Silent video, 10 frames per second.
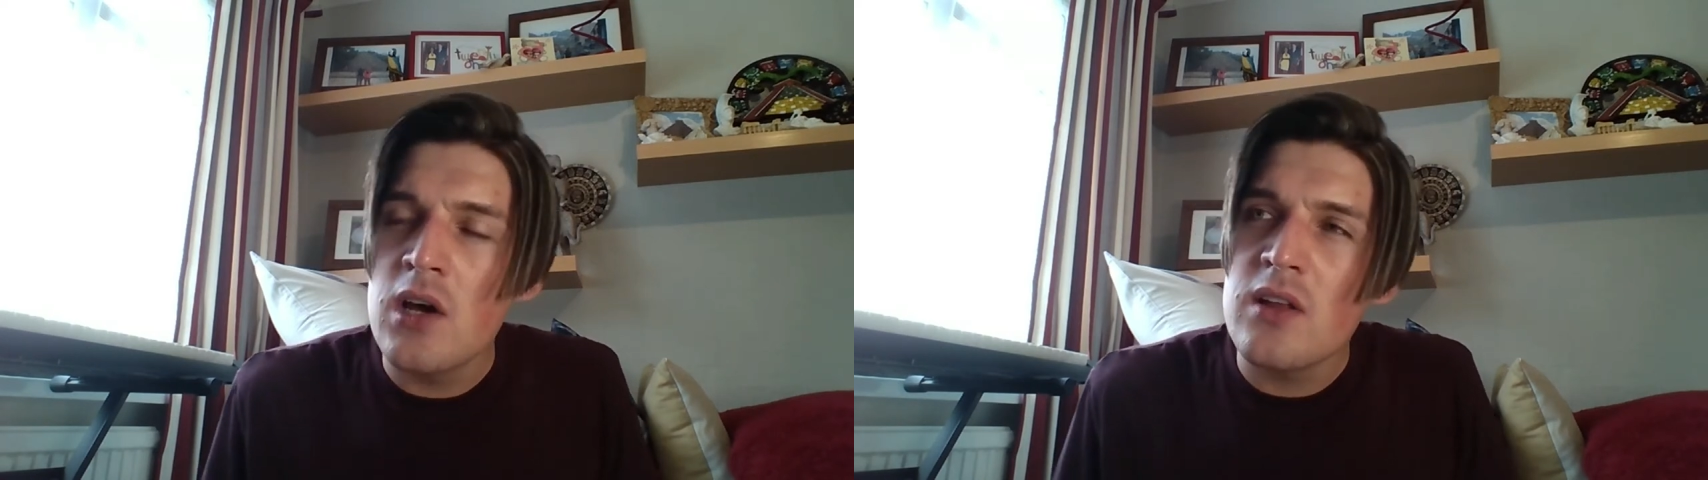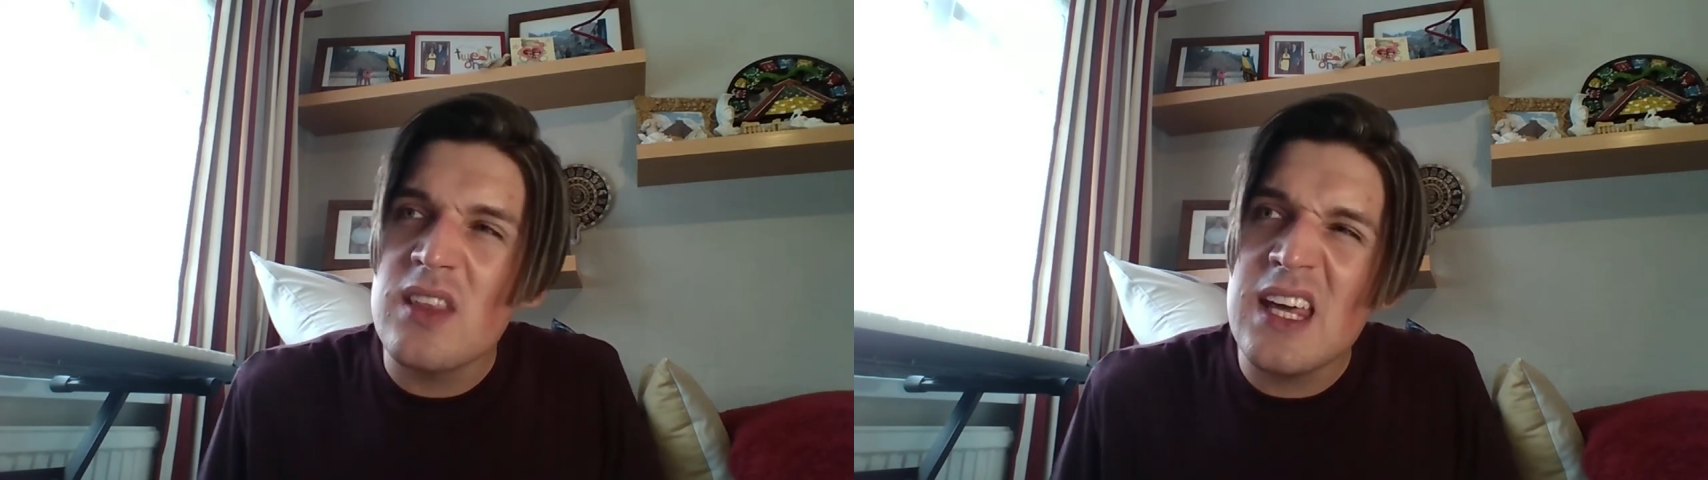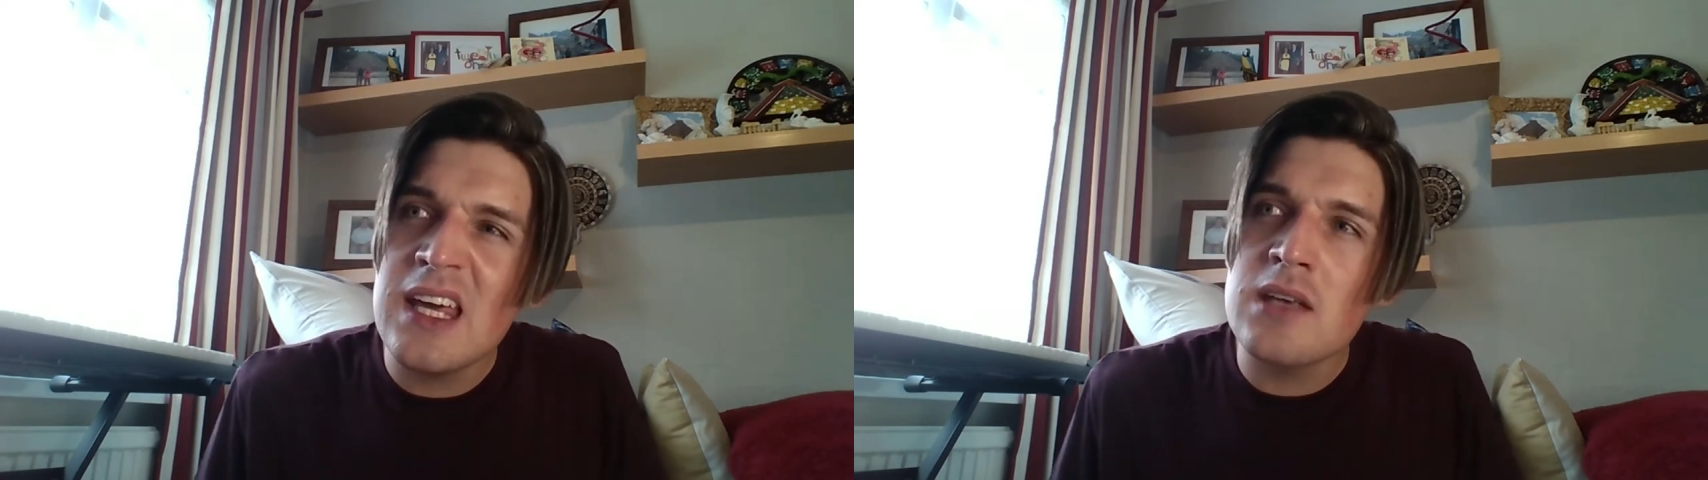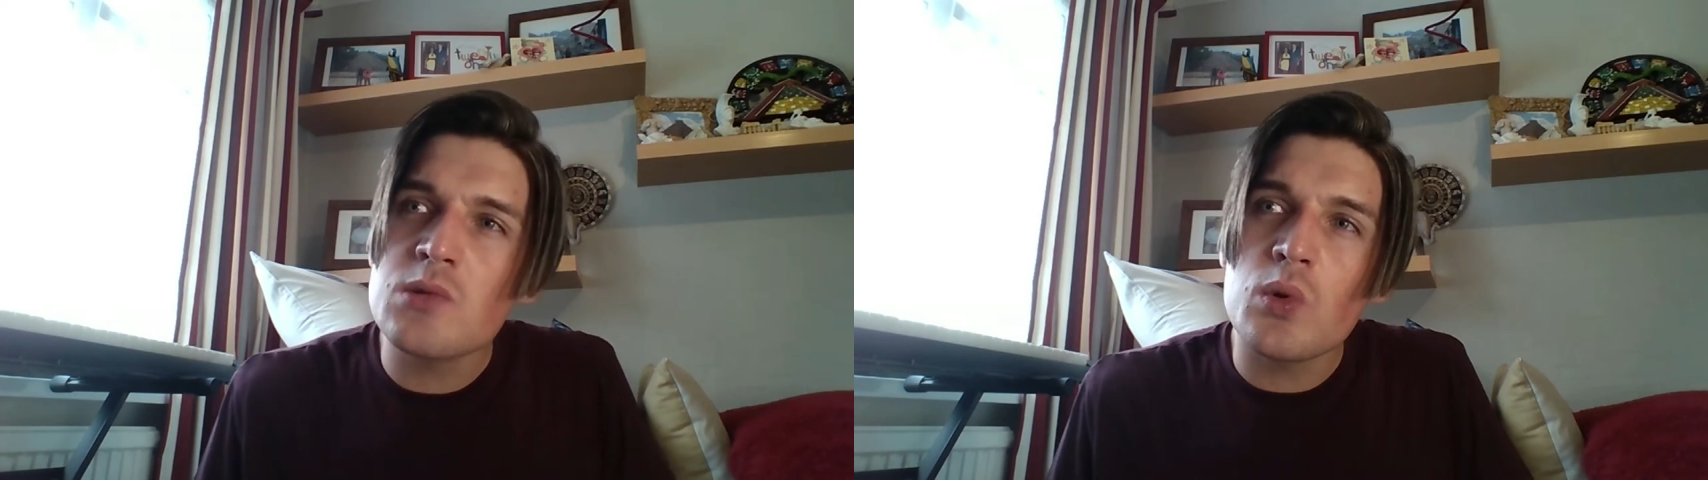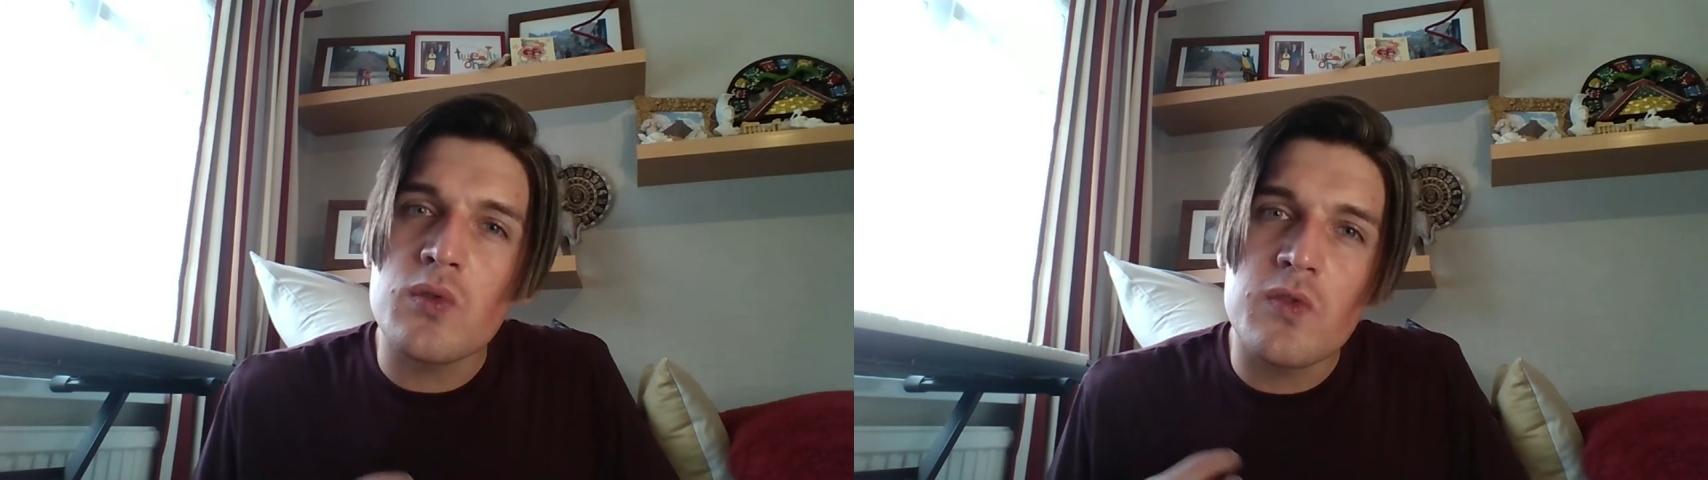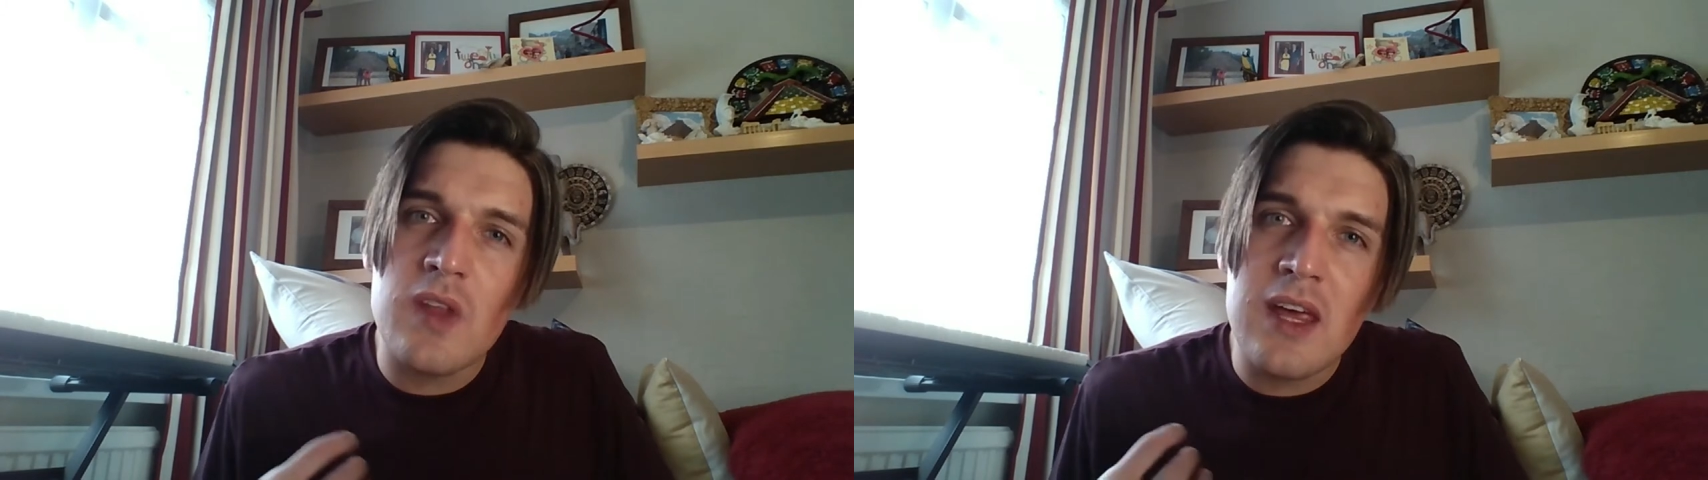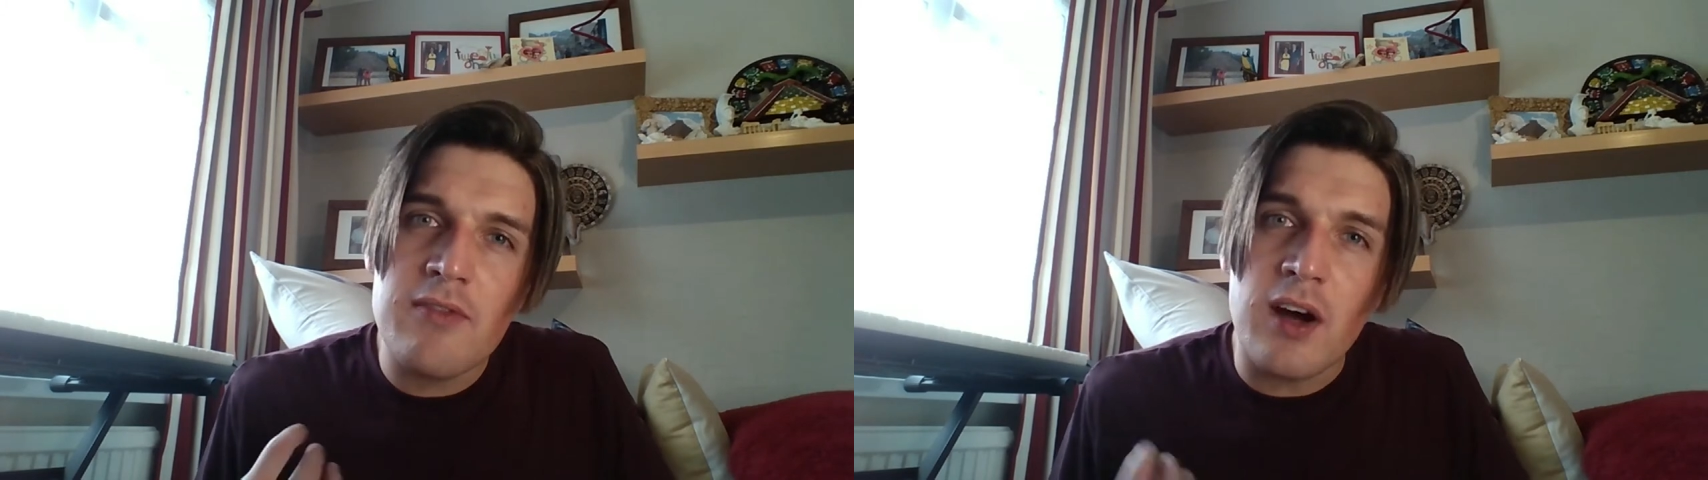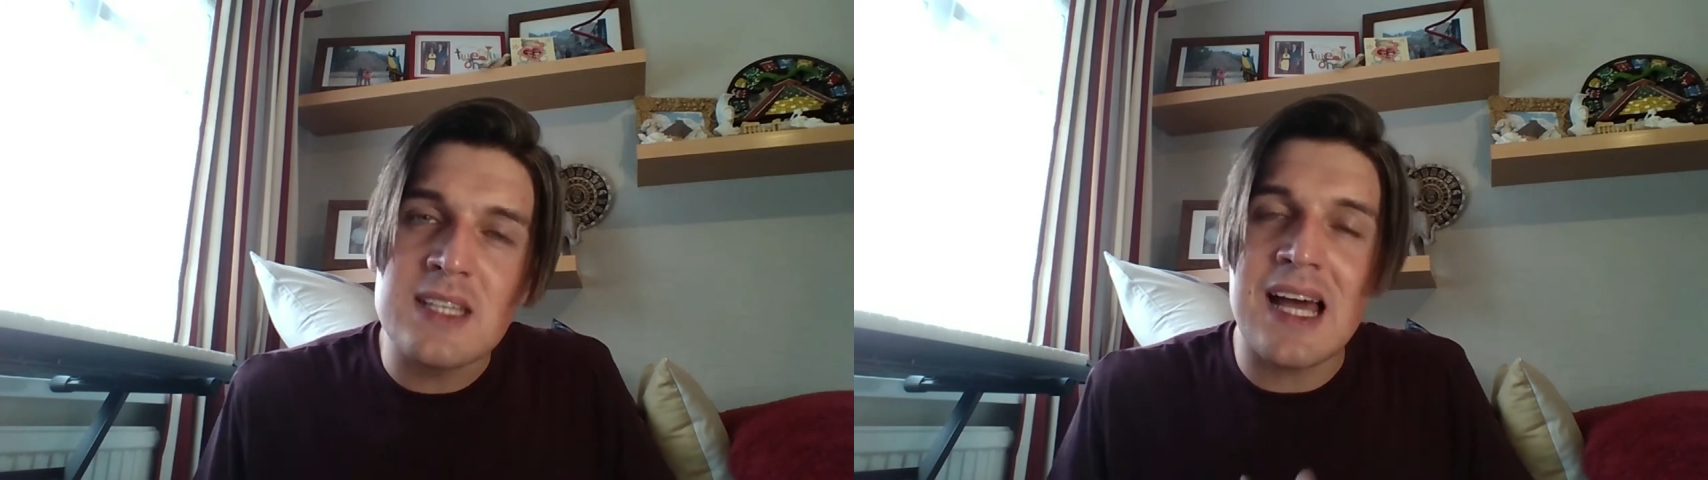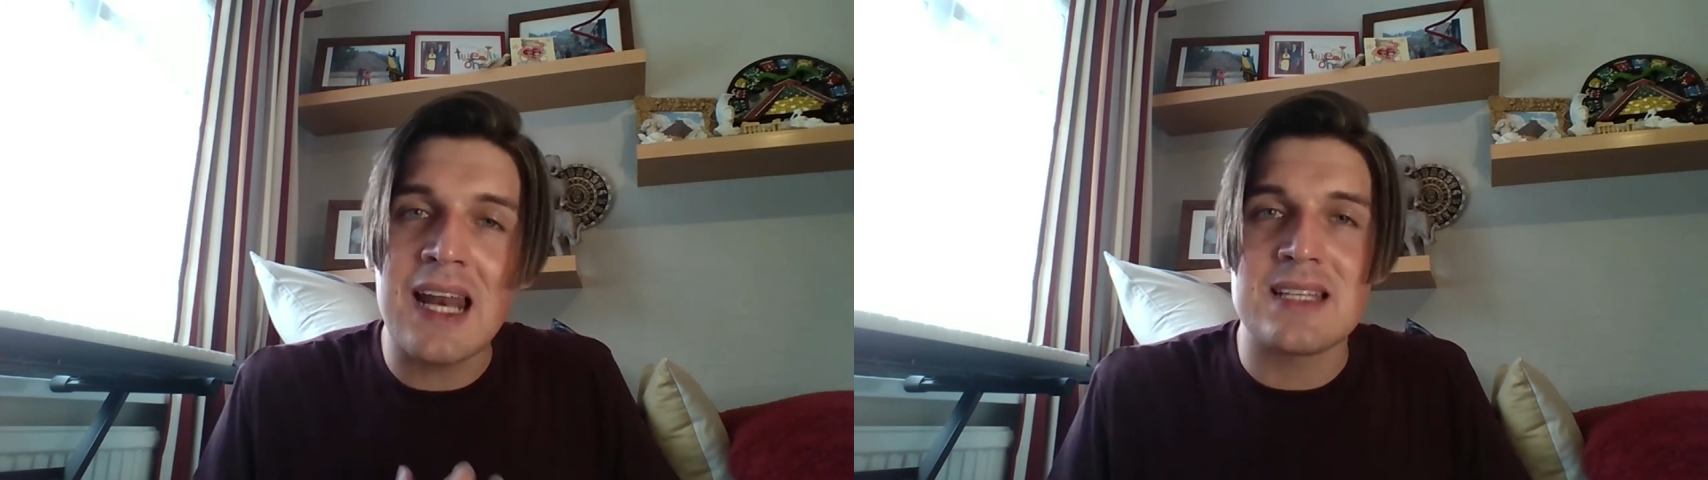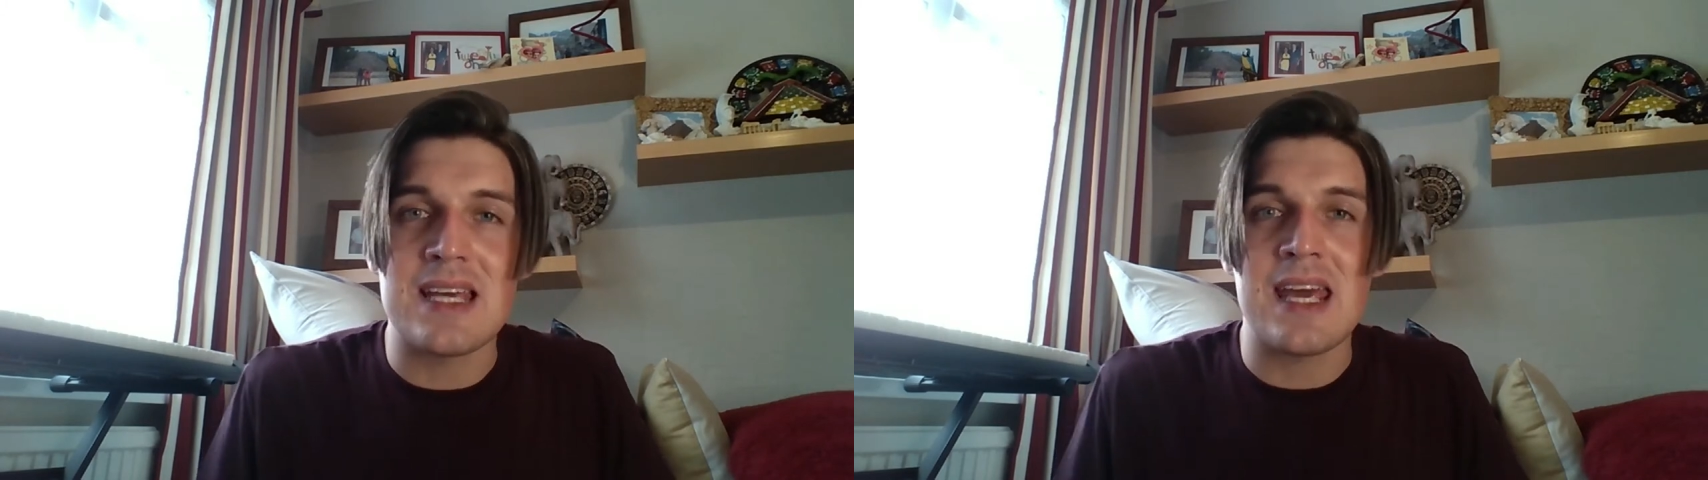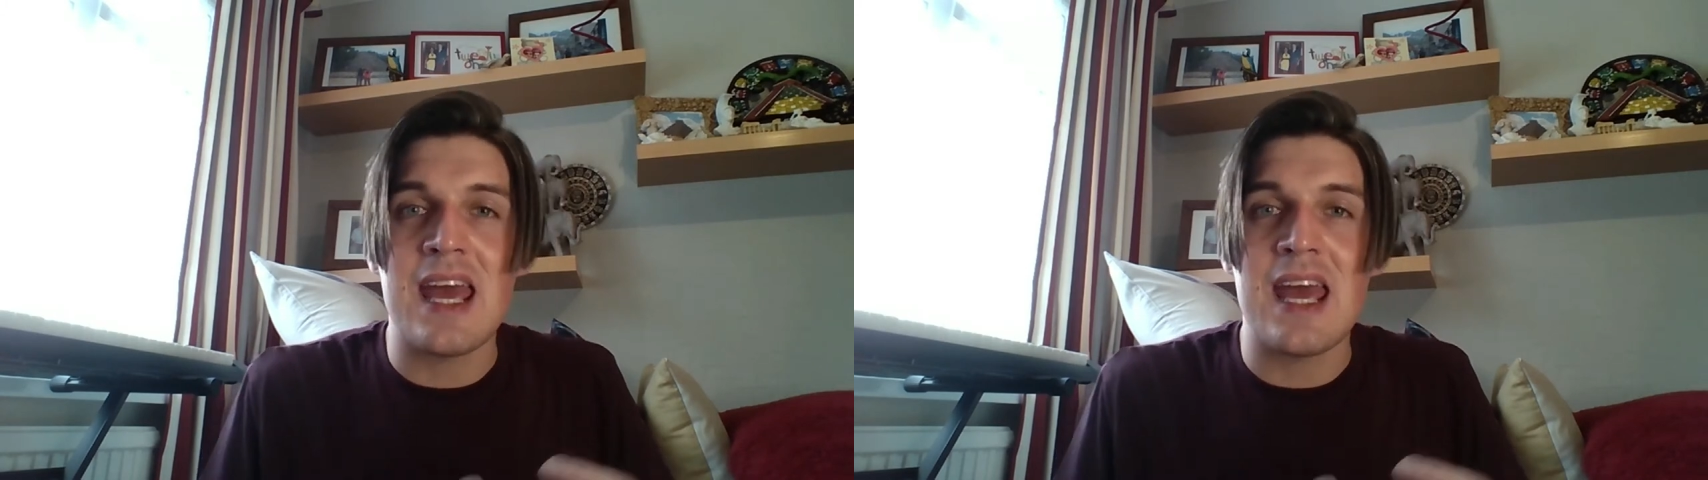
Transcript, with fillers: the sort of the vitality,